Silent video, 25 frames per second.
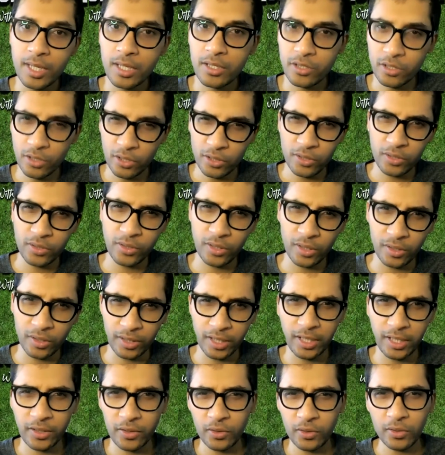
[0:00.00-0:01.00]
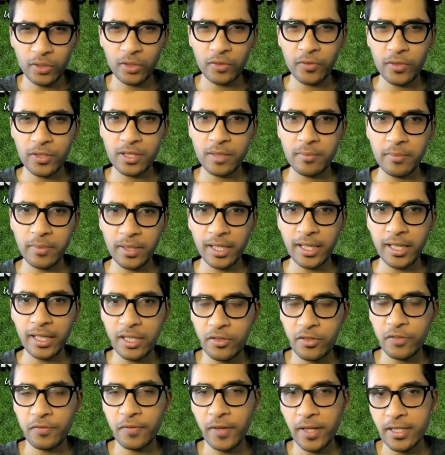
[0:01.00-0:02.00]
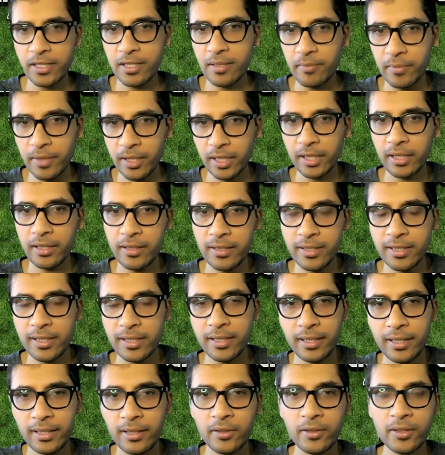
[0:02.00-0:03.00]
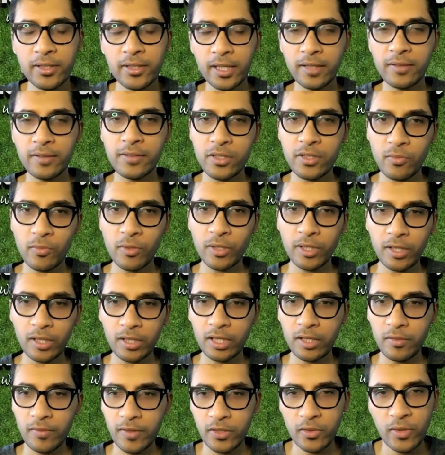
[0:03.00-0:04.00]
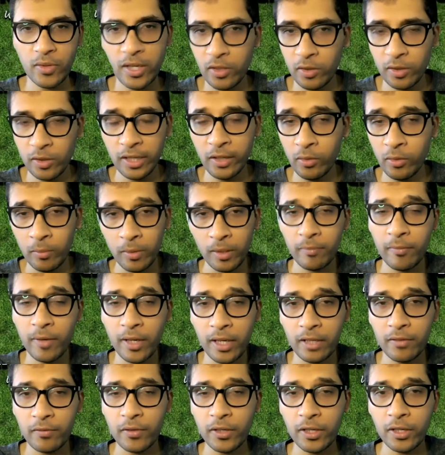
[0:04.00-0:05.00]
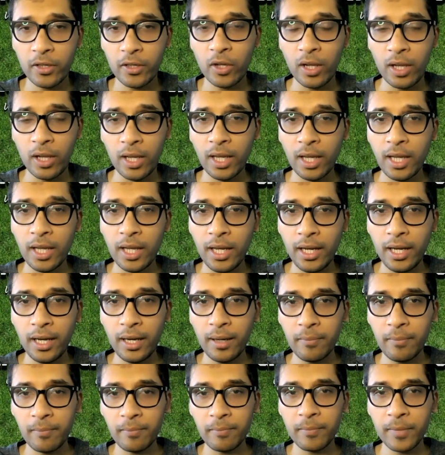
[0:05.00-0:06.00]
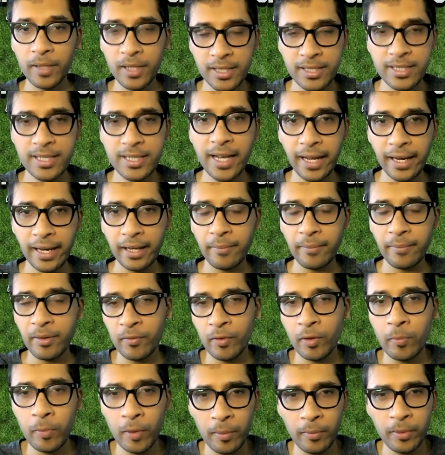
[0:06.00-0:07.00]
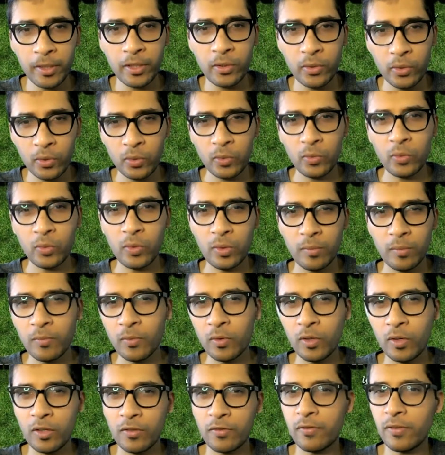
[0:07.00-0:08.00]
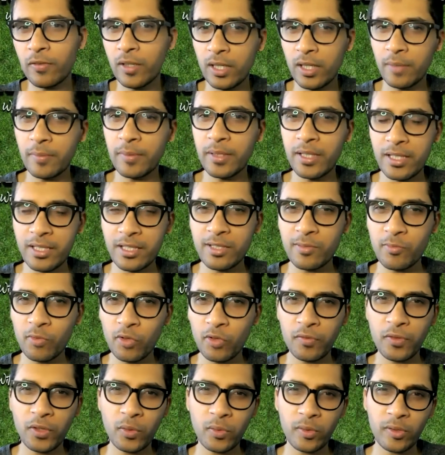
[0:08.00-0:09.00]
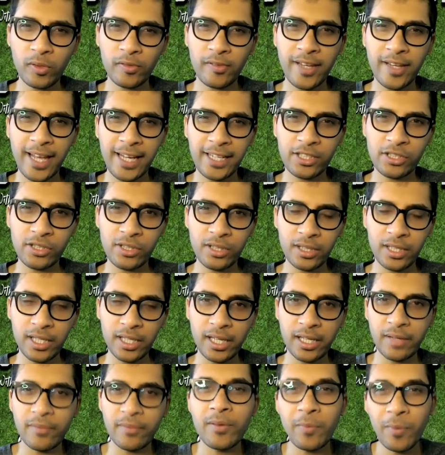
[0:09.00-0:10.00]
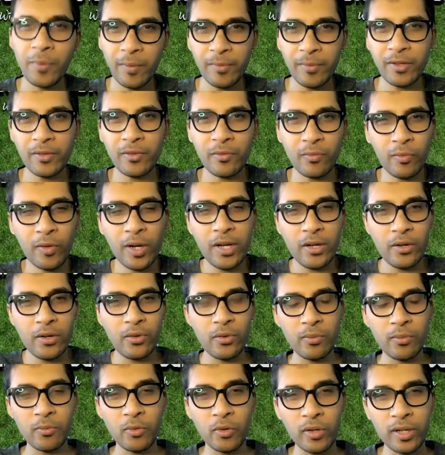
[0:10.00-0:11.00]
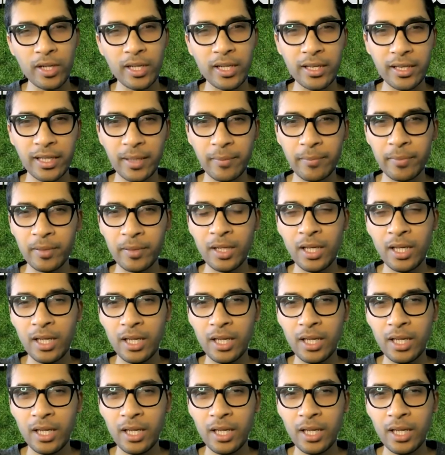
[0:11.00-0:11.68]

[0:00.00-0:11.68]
So then you look for something else, you find something else, and then it kind of just worked out that way. So I don't blame Rangnick for it all. But it's sad. I mean, we'll probably do more of. This is more of a quick reaction thing, and we'll probably try to do more in-depth